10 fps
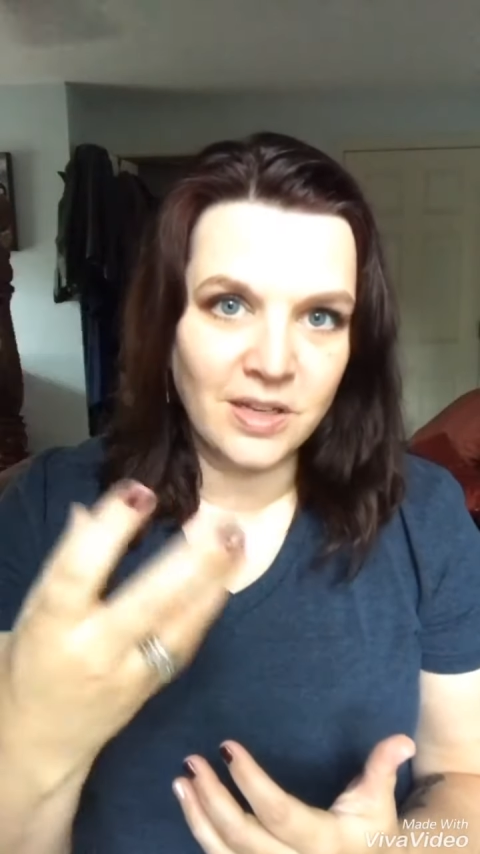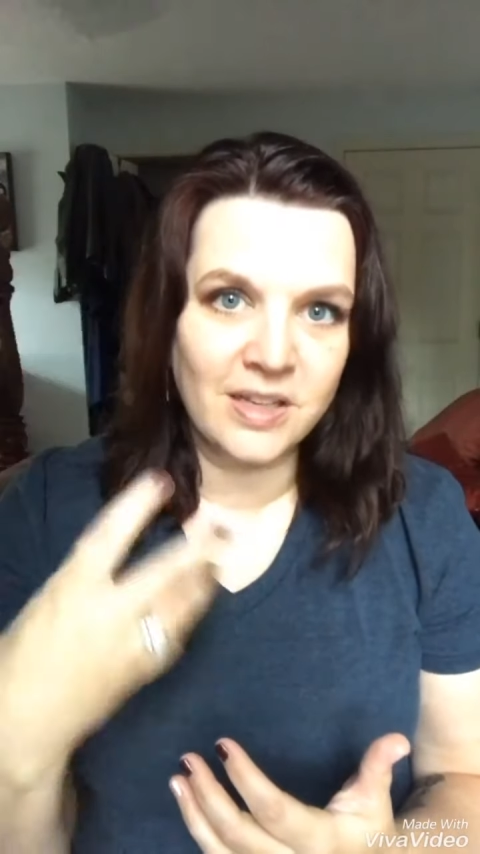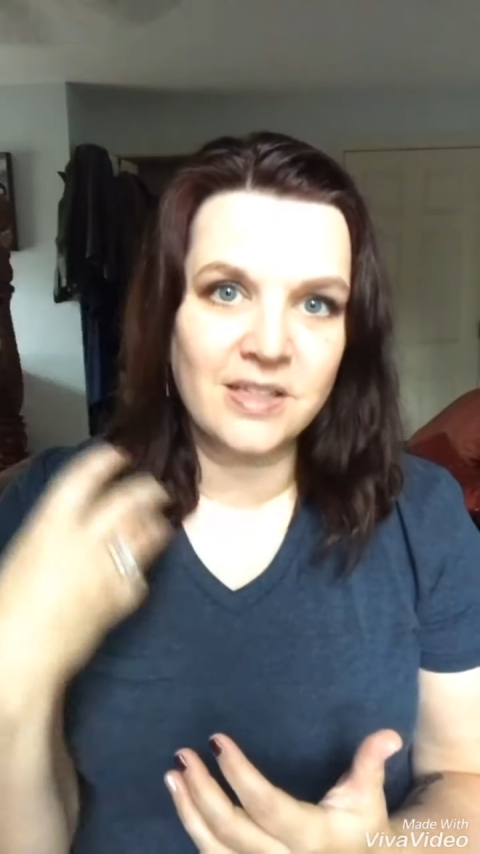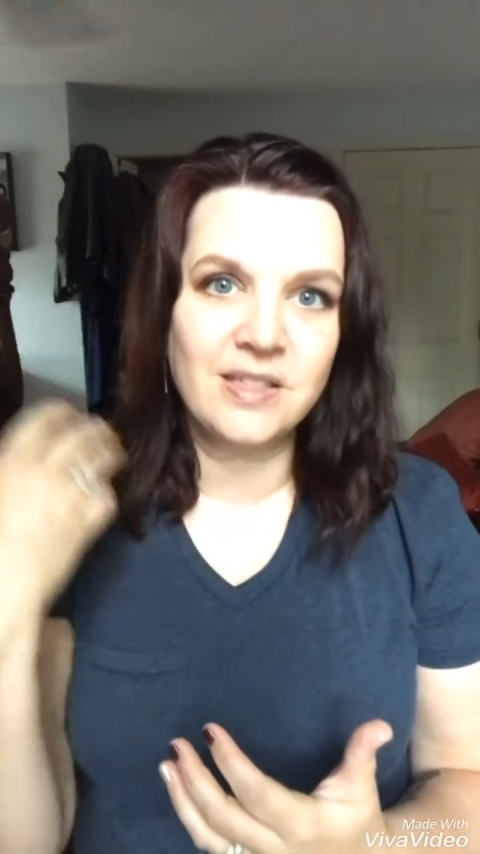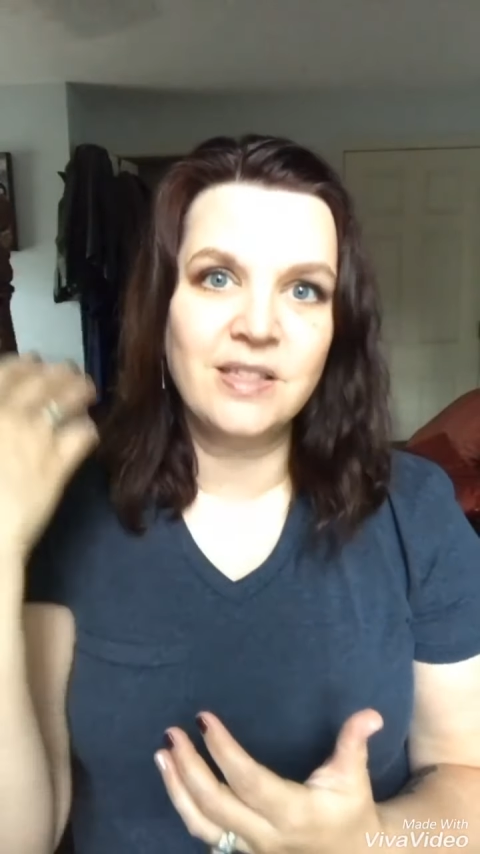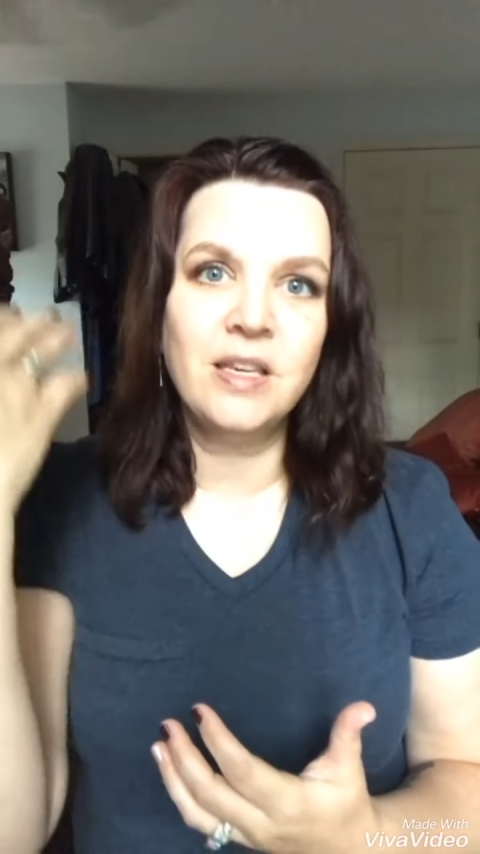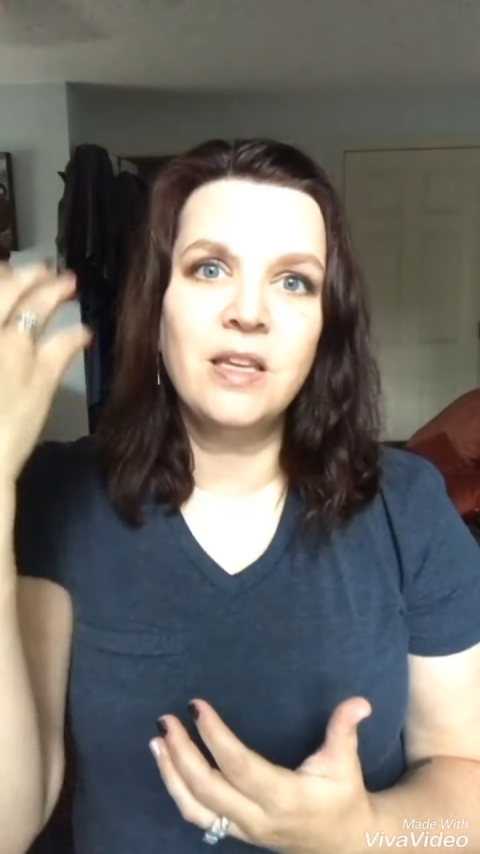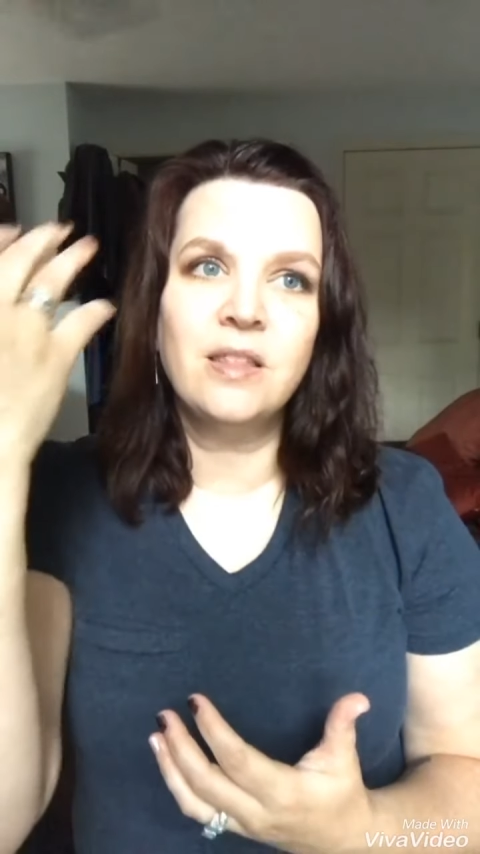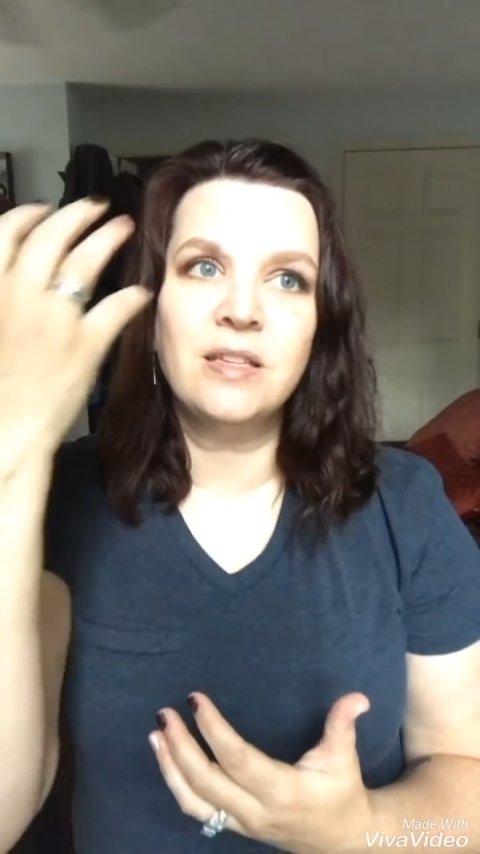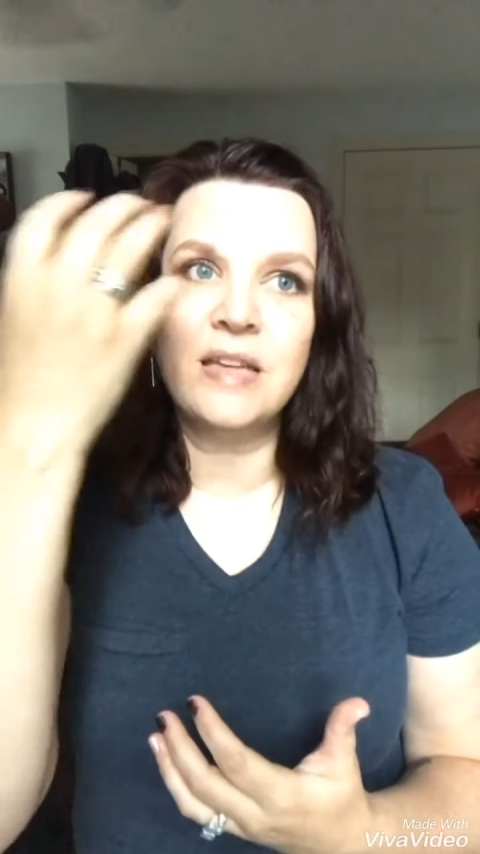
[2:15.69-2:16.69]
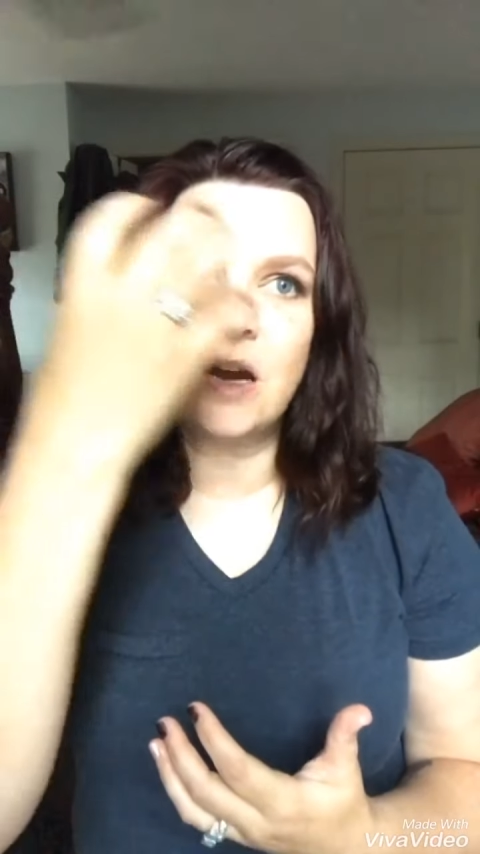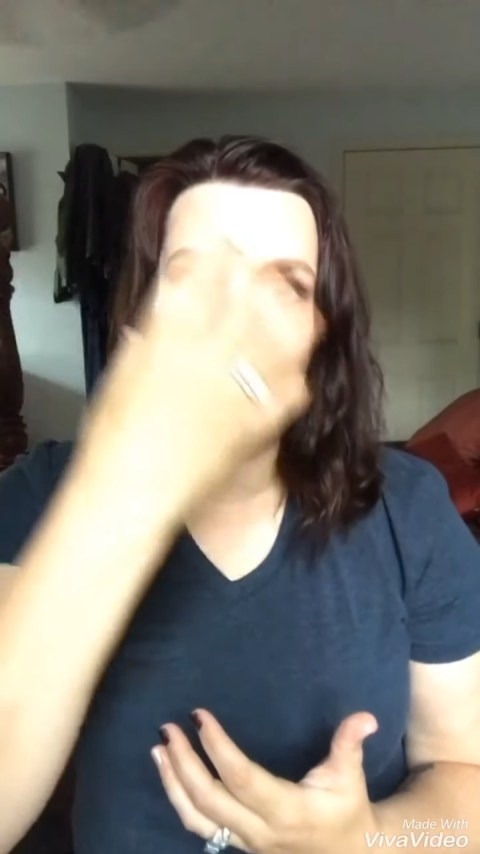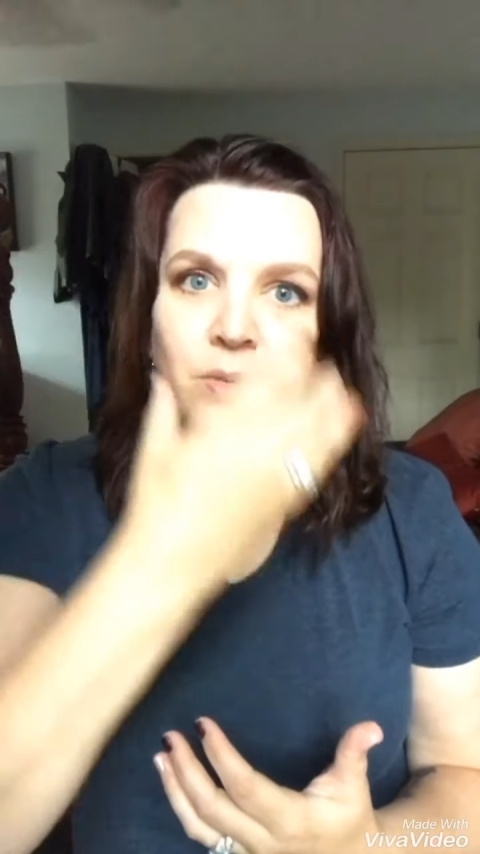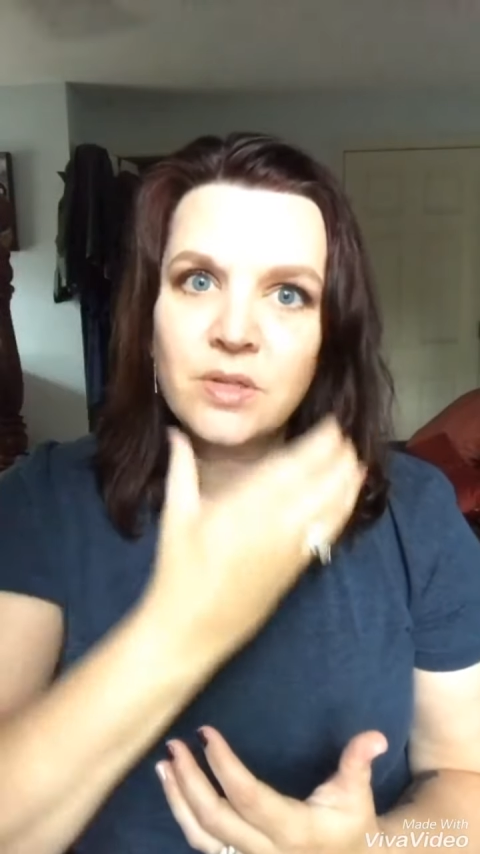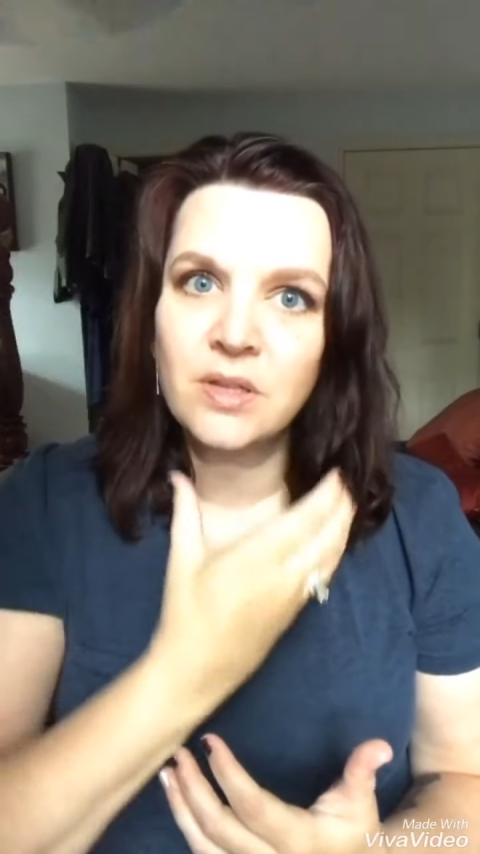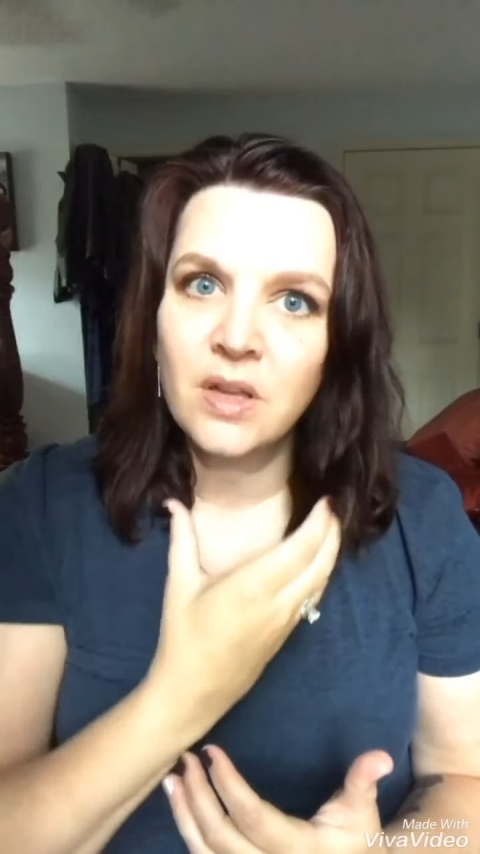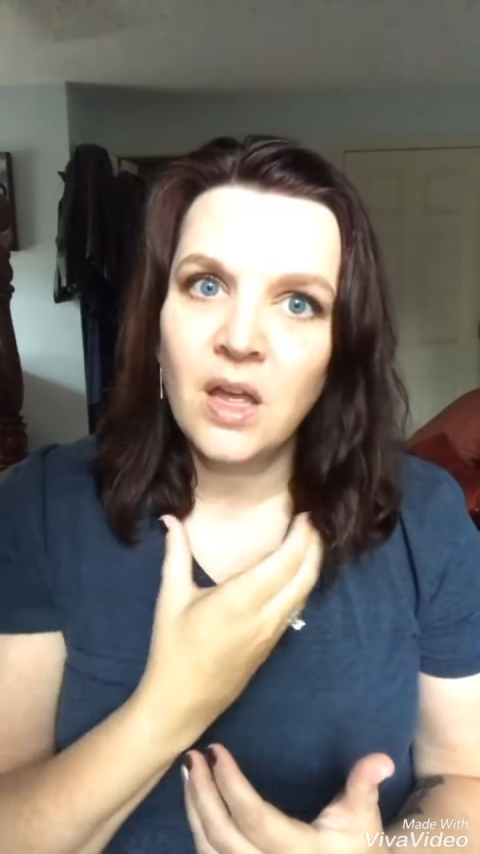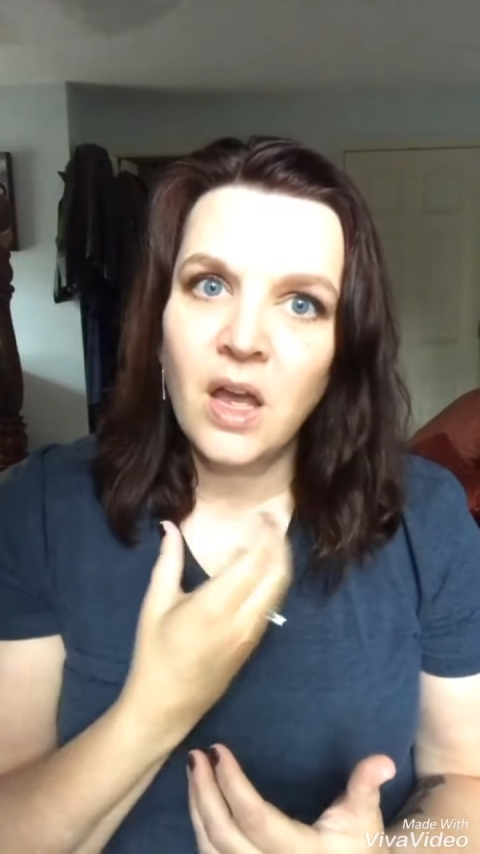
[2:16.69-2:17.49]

I could see the doubt